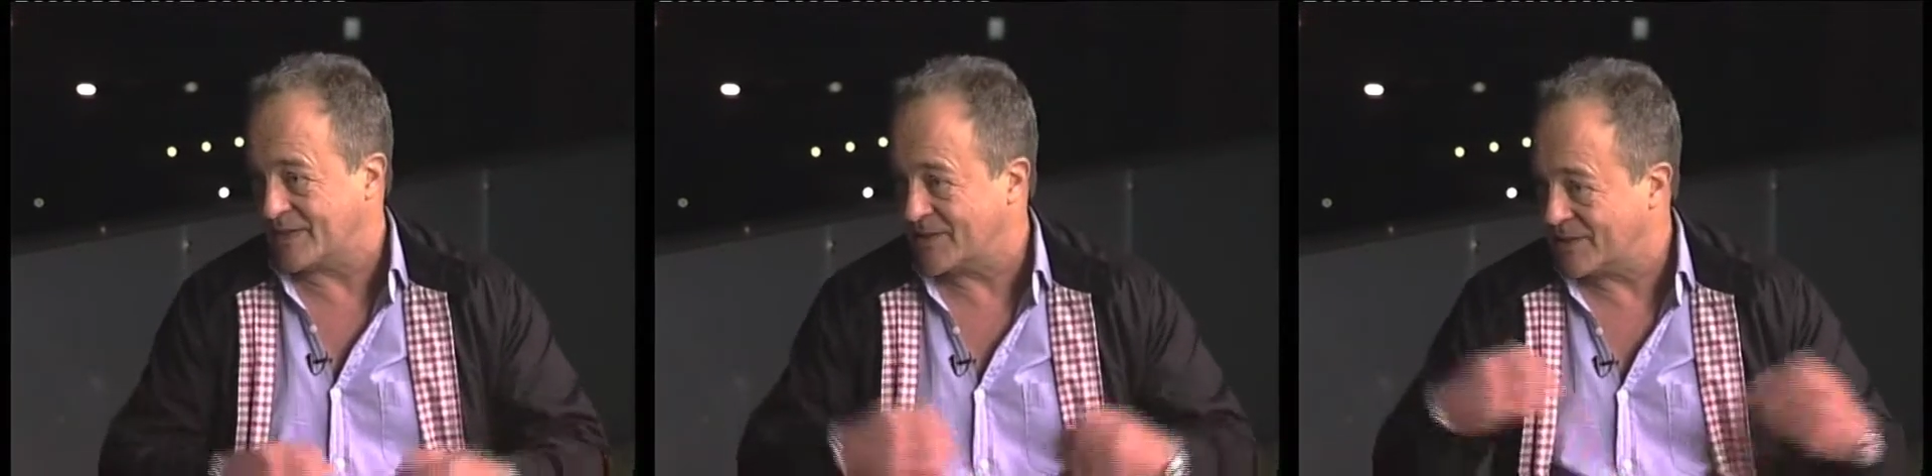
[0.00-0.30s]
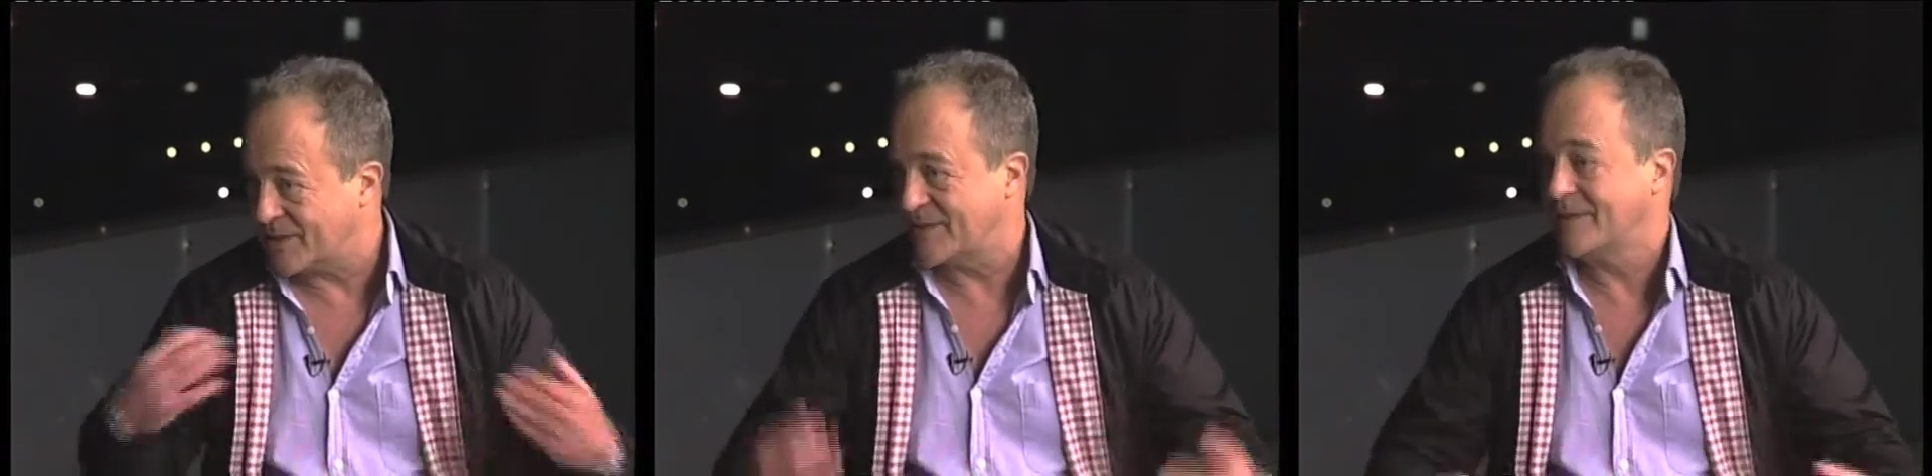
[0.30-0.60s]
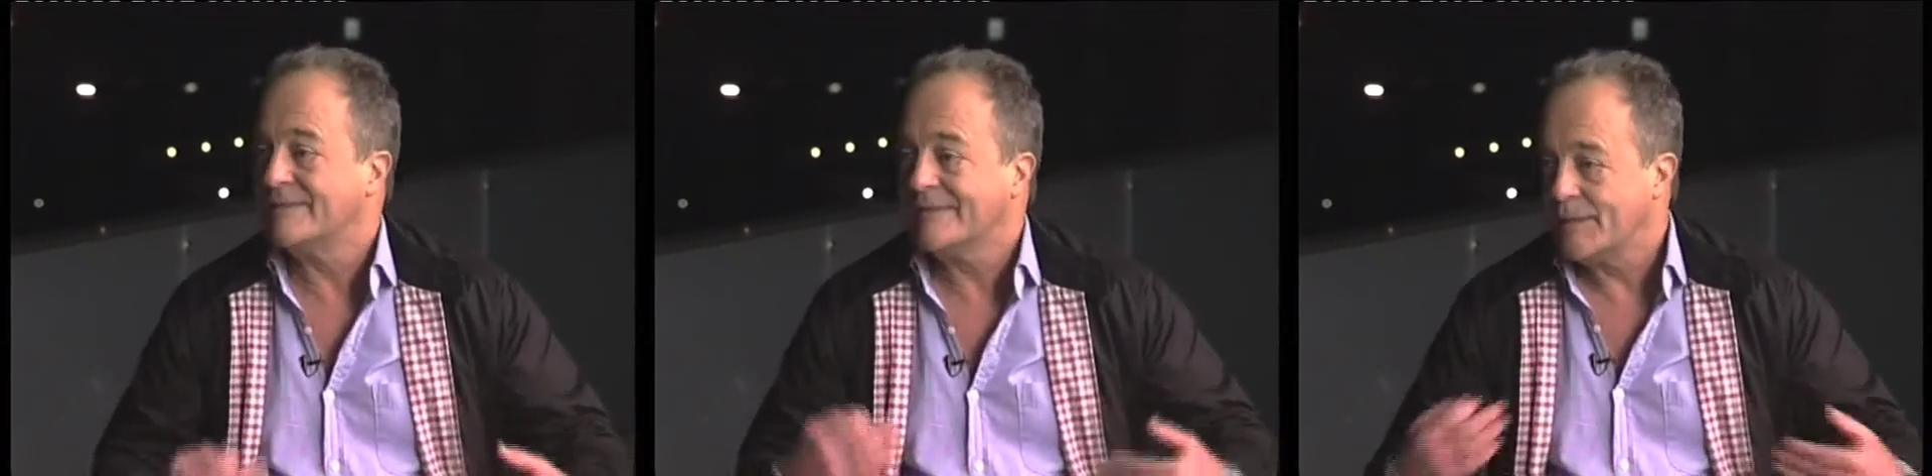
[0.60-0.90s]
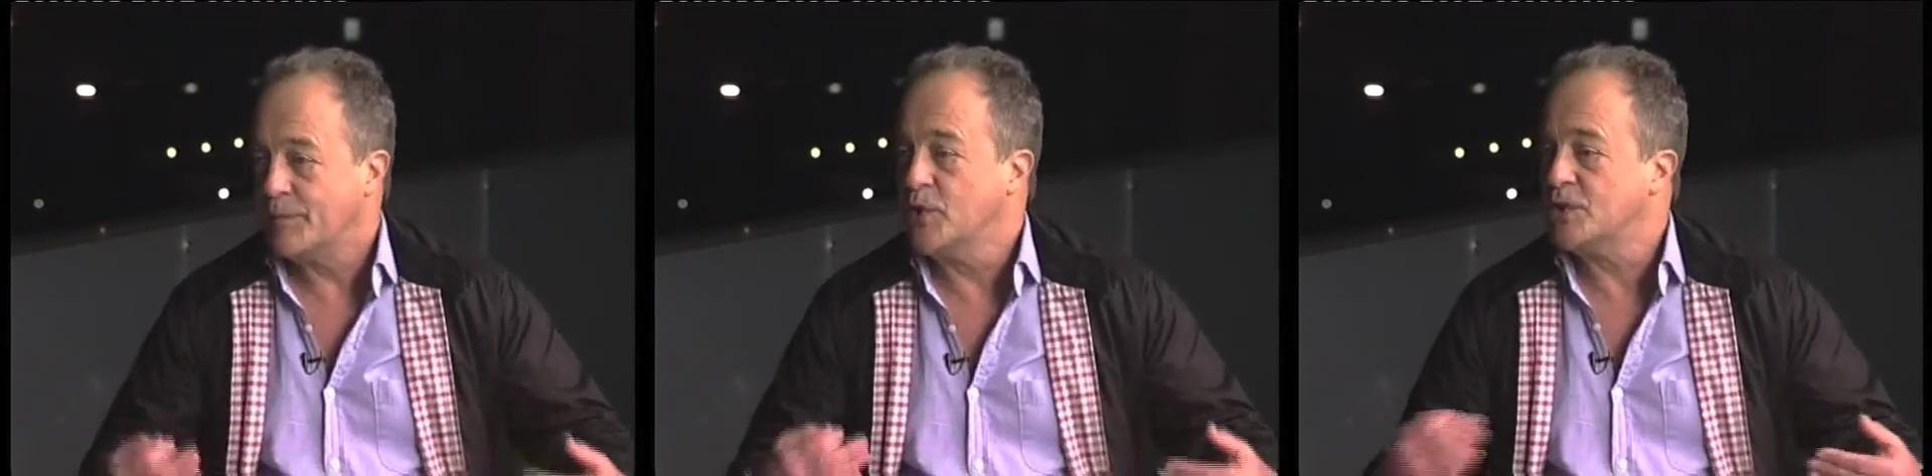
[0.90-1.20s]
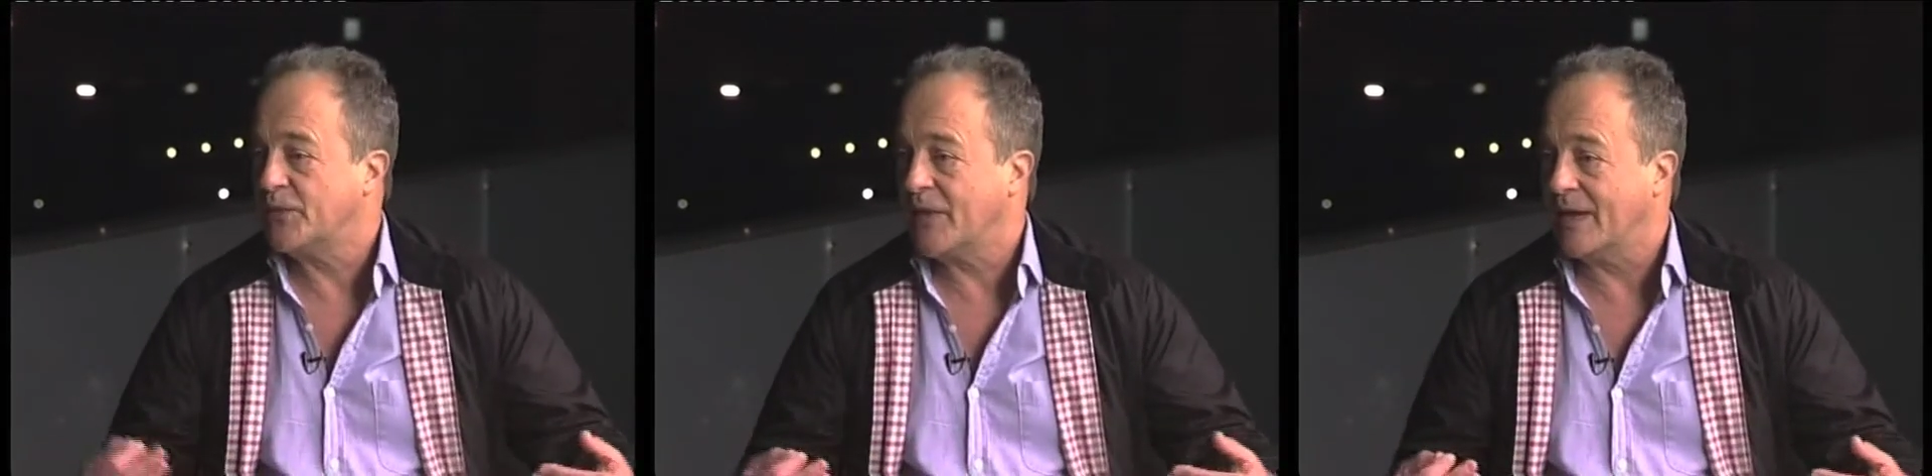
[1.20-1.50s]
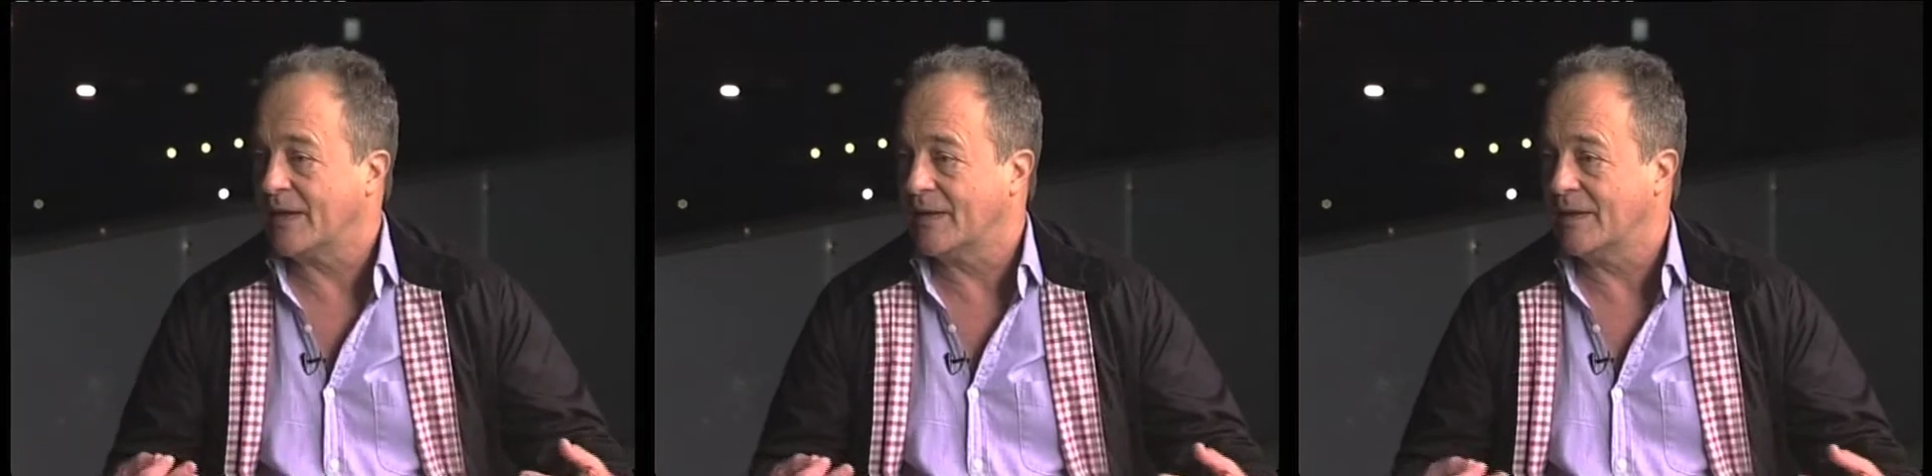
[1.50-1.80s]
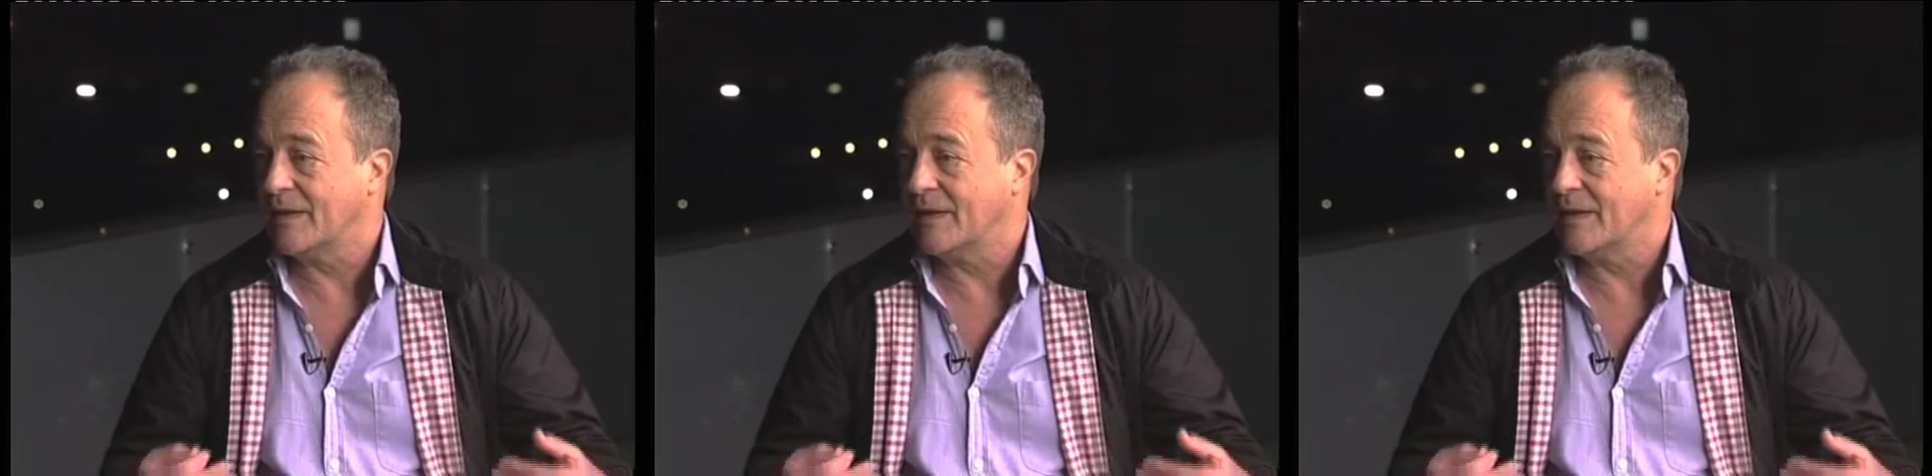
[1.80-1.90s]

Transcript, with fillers: So it's beautifying a,